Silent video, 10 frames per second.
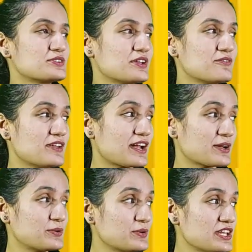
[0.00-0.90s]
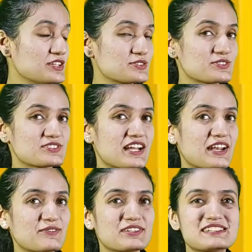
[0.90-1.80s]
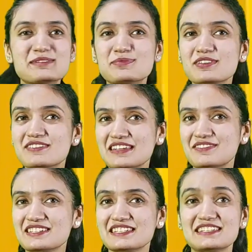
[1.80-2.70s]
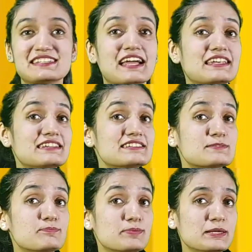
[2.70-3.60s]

Today we are going to start with chapter 17 that is